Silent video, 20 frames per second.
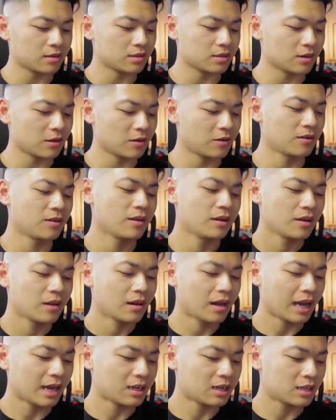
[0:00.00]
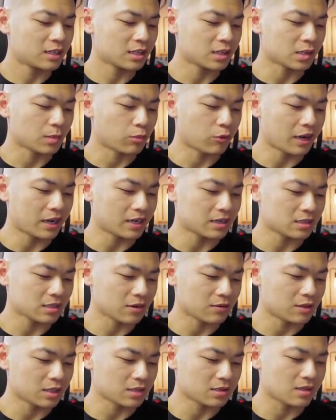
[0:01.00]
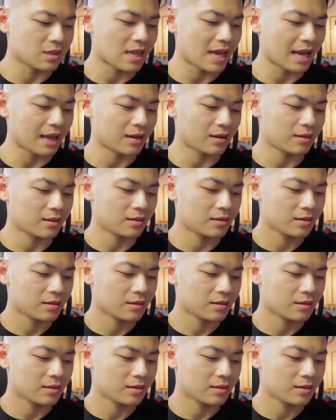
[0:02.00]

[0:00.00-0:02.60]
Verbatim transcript: So I can adjust the brightness of just that,